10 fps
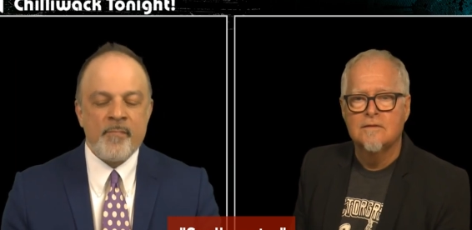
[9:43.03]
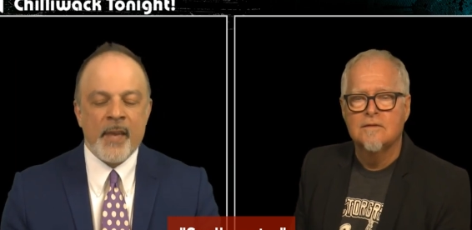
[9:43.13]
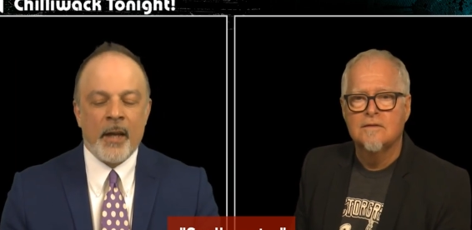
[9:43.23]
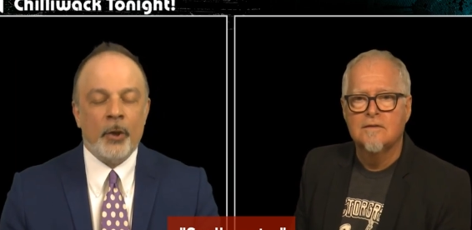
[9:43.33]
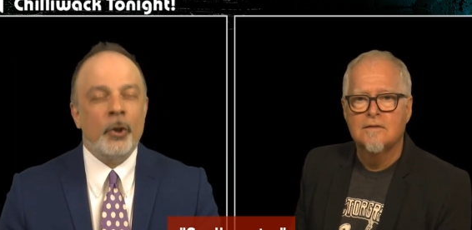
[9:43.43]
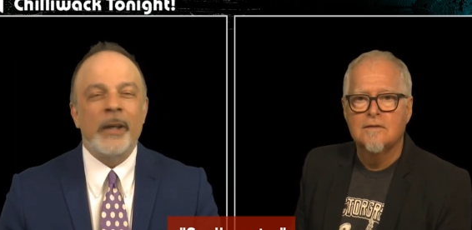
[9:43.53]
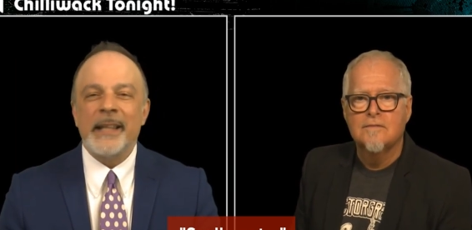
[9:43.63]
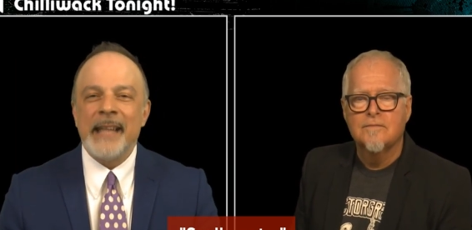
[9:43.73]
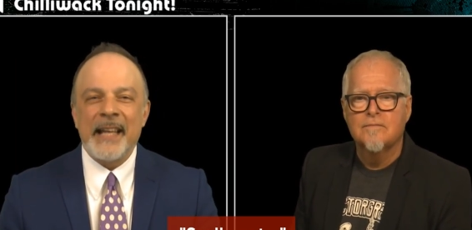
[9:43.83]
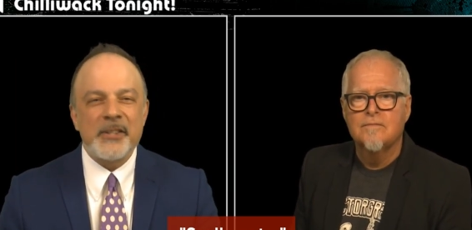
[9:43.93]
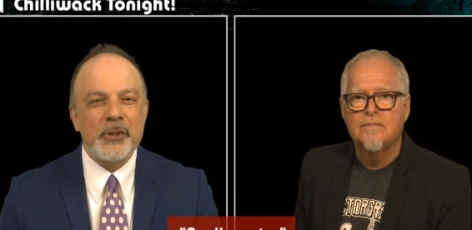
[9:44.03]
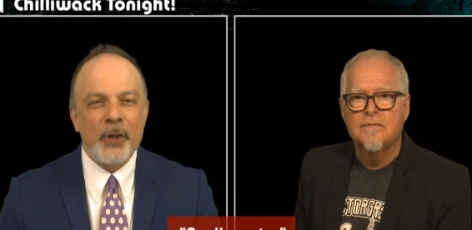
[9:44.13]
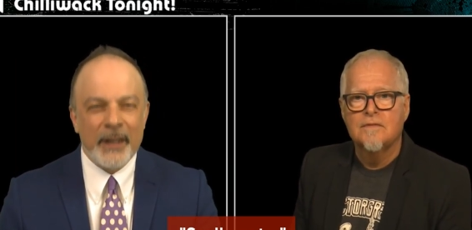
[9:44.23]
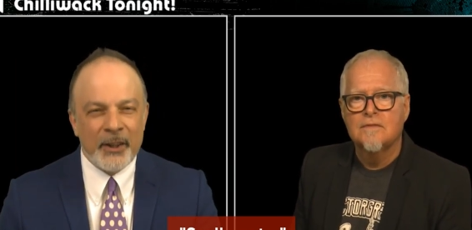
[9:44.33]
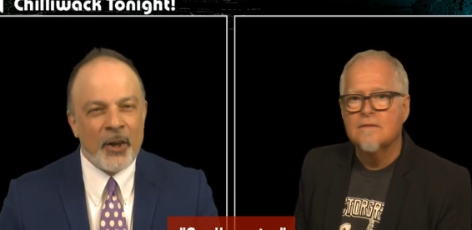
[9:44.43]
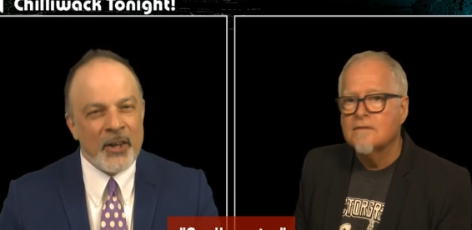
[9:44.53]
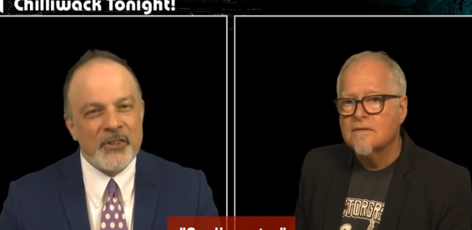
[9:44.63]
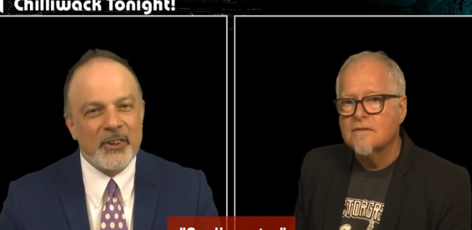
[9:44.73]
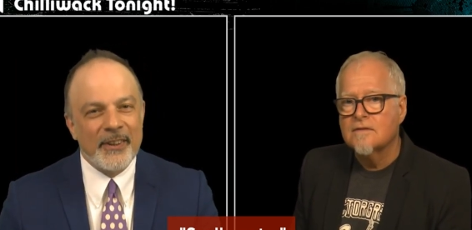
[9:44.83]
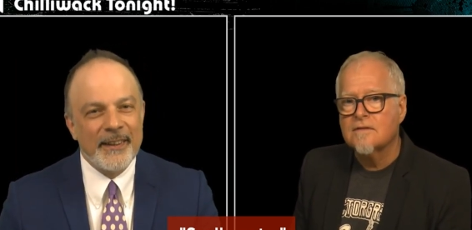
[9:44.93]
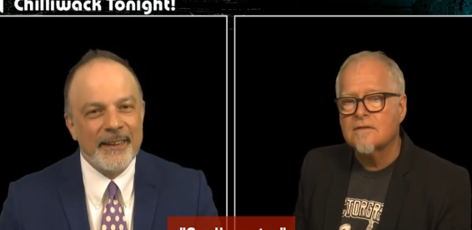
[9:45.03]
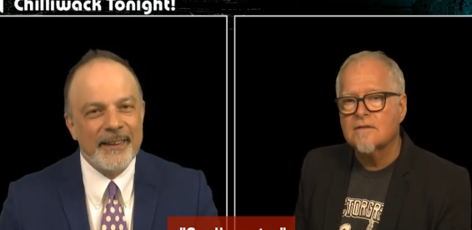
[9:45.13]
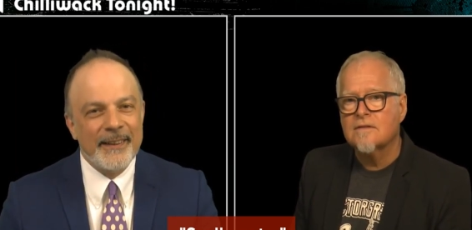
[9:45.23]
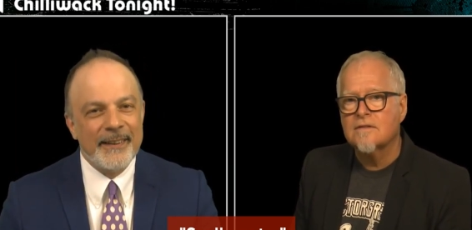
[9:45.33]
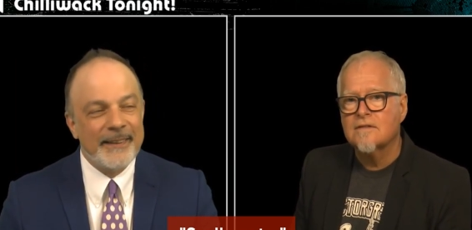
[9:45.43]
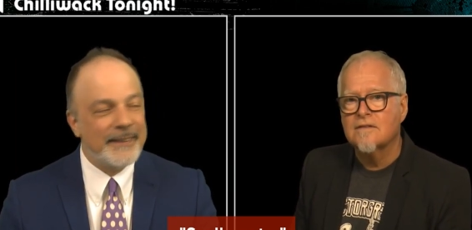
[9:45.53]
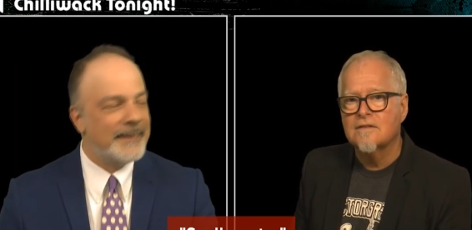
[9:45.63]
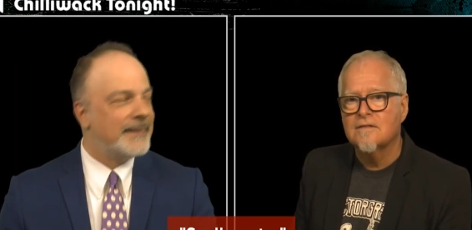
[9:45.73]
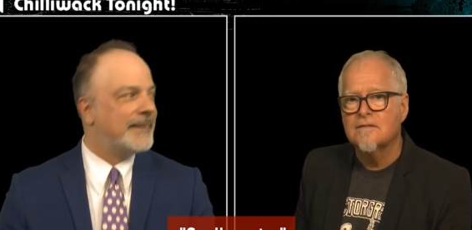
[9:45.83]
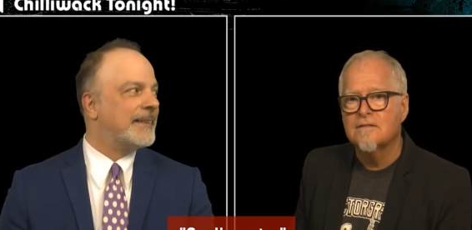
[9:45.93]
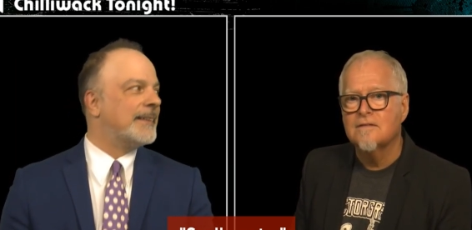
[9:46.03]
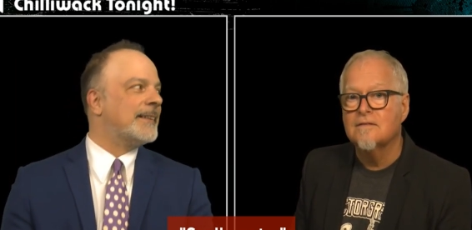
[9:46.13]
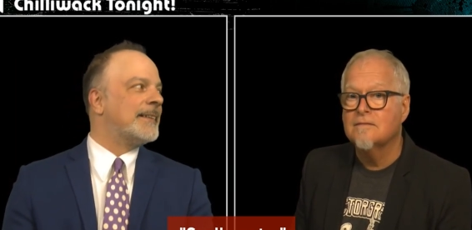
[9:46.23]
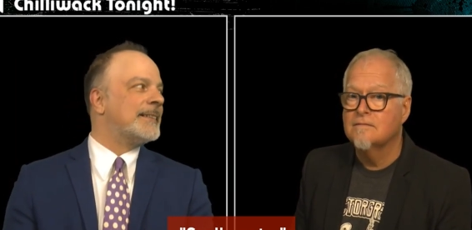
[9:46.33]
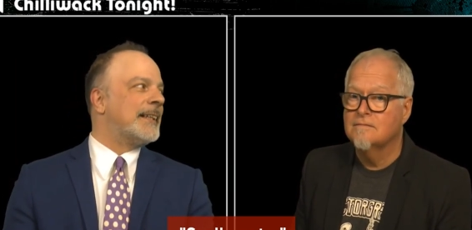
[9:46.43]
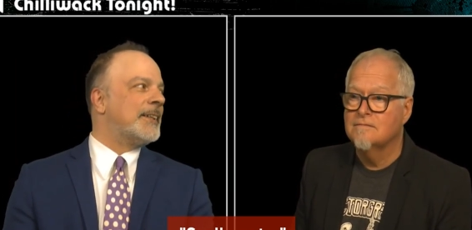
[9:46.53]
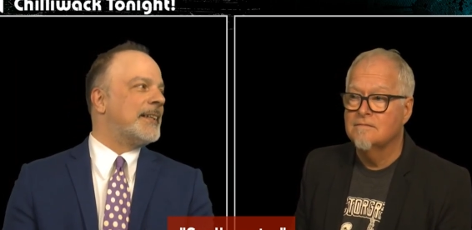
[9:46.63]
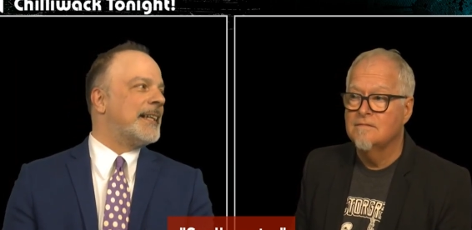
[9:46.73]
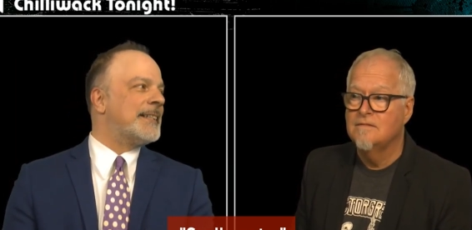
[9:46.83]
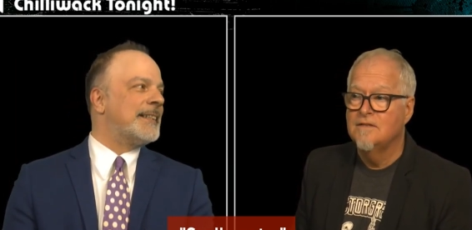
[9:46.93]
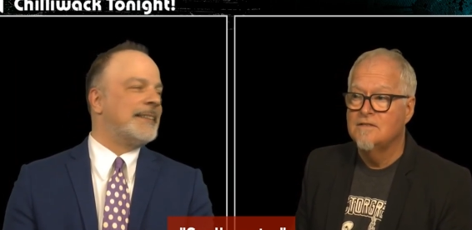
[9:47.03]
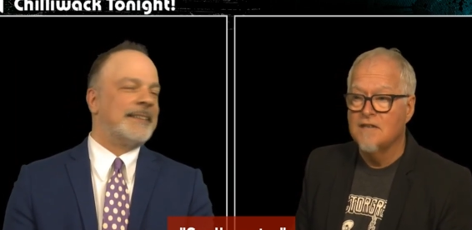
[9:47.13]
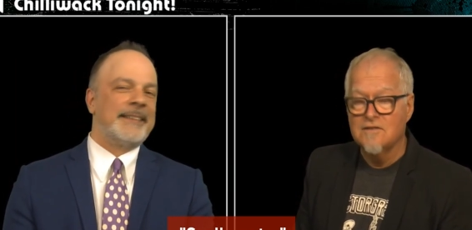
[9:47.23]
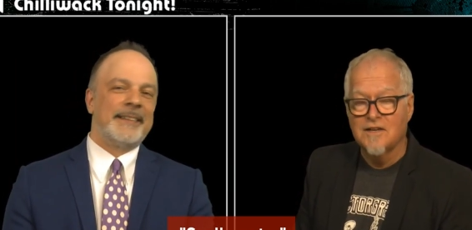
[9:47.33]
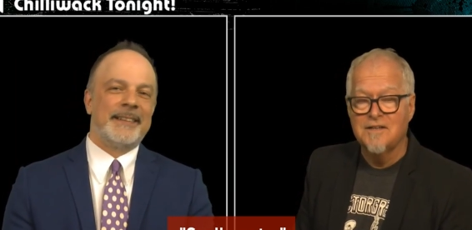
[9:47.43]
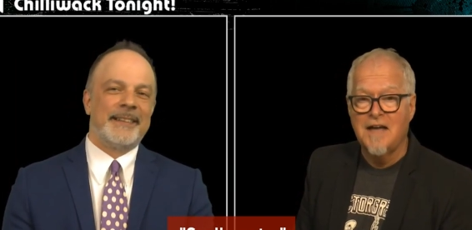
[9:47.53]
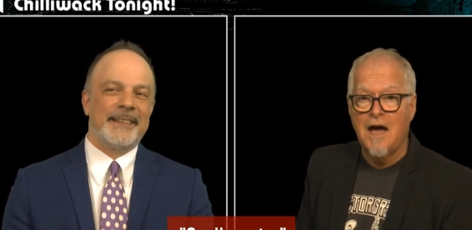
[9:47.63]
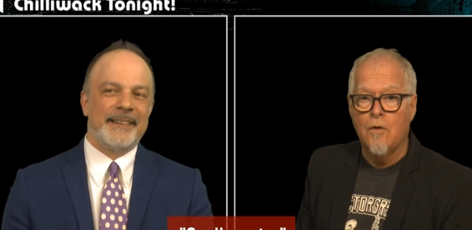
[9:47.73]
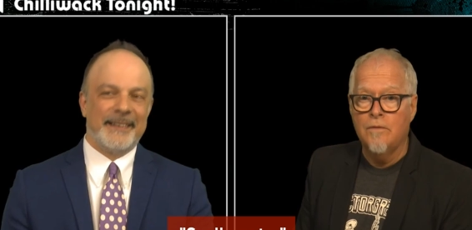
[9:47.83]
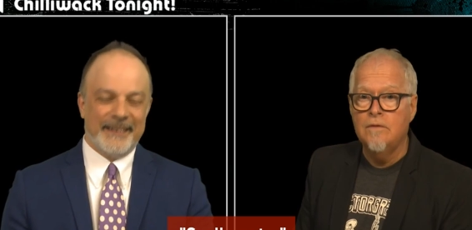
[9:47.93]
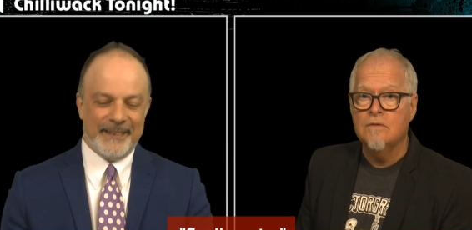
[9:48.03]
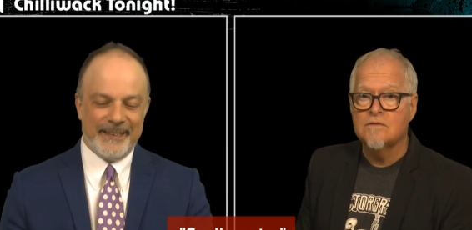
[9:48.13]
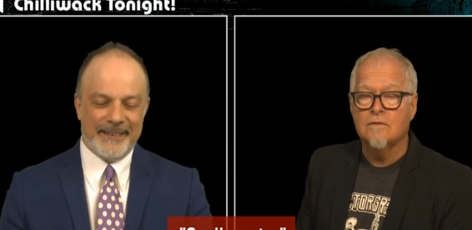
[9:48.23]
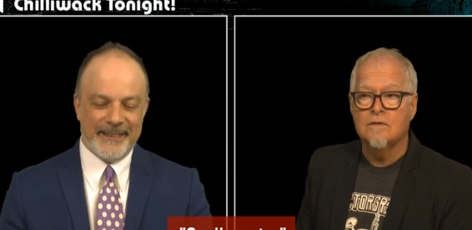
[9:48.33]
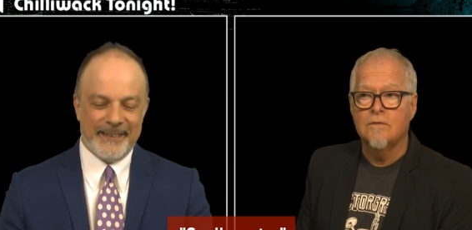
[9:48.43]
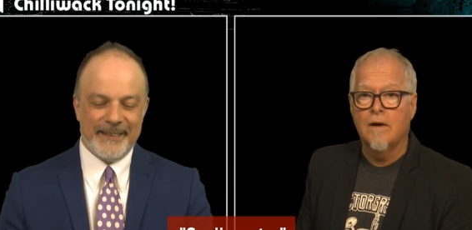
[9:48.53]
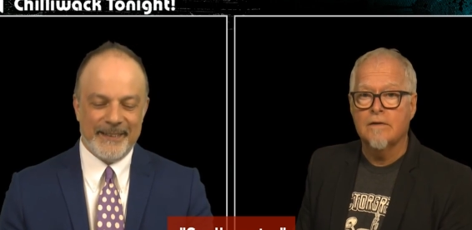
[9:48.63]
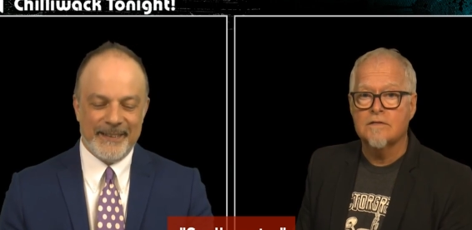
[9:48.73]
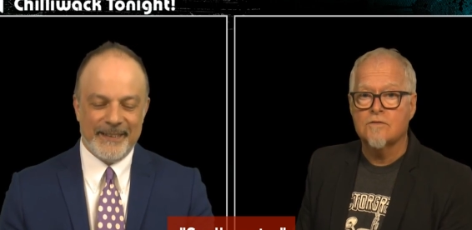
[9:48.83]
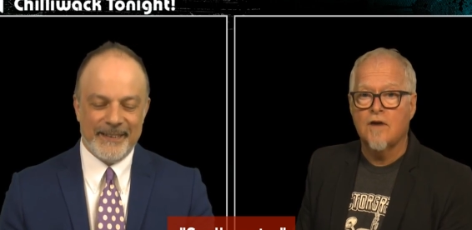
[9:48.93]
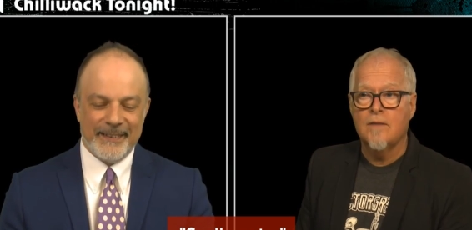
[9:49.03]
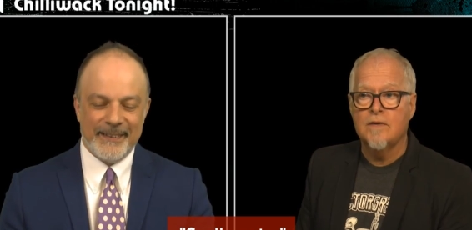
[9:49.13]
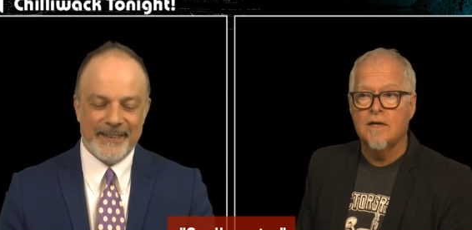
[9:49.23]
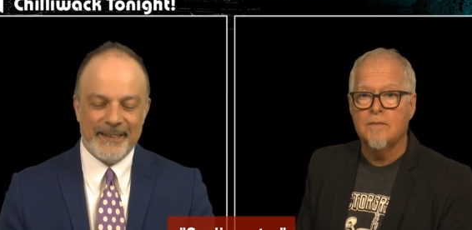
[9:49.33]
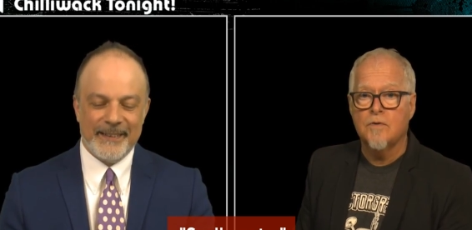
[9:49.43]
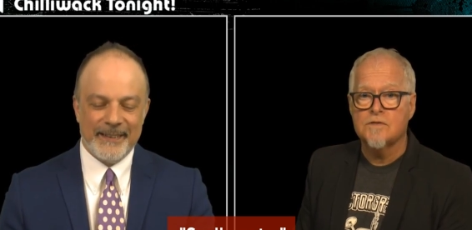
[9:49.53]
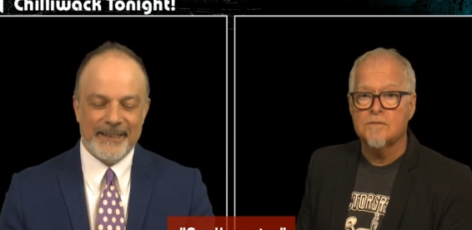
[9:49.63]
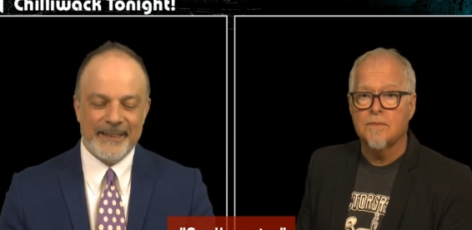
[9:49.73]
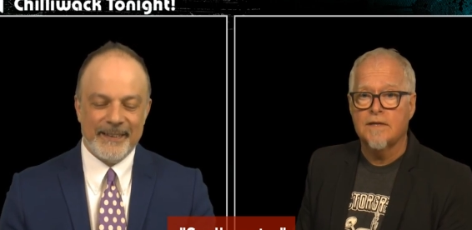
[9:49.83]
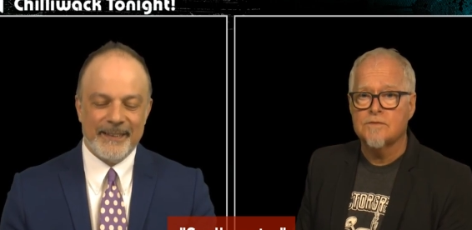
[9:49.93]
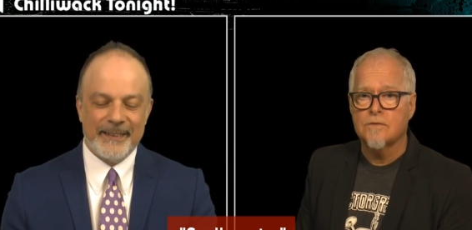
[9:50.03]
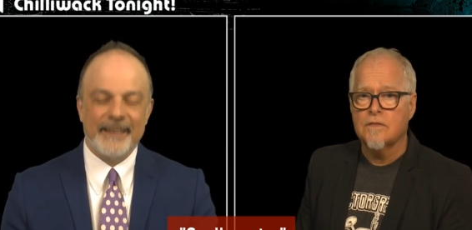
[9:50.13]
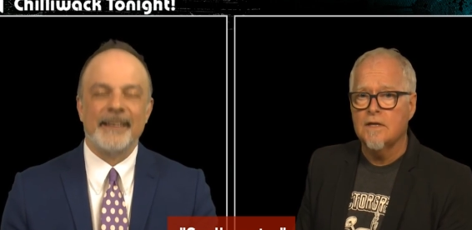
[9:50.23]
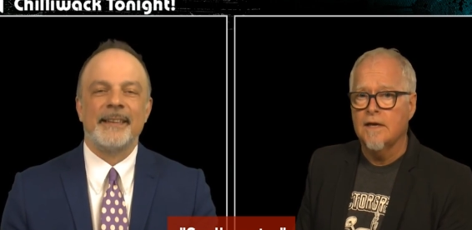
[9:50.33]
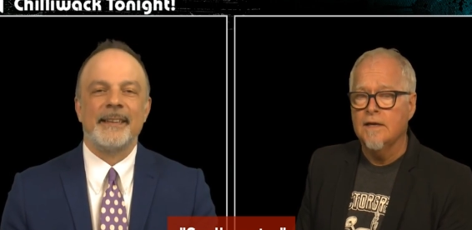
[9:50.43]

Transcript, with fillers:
Speaker 1: Look at that snollygoster. Is
Speaker 2: that a good hint? Sounds like a noun, so you are describing a person, place, or thing.